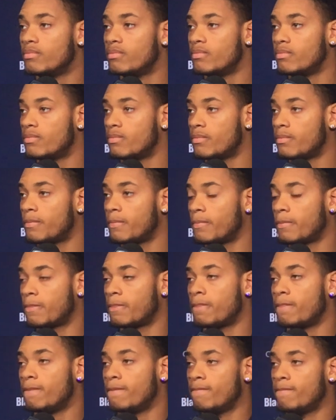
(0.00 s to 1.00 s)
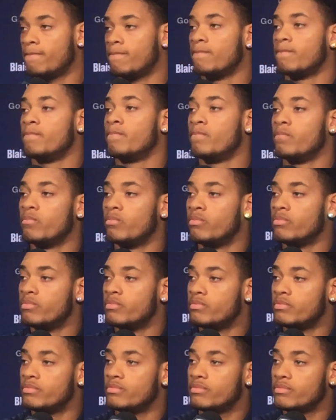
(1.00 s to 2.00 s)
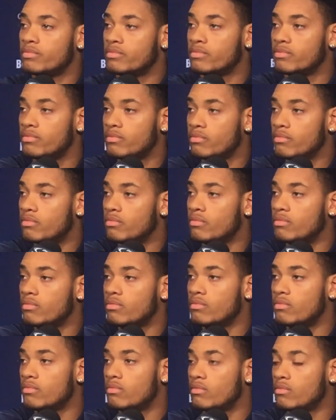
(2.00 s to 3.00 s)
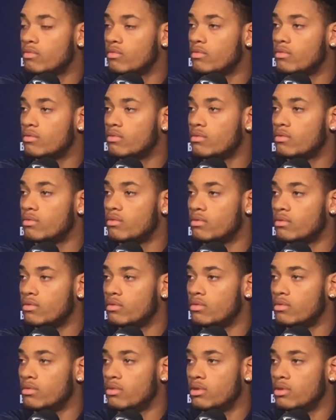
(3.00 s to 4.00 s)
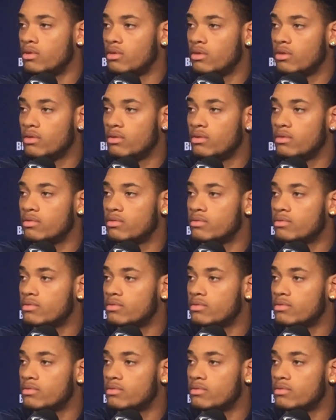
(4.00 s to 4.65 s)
well, I guess a little bit more playing time to get the start Saturday against Minnesota. So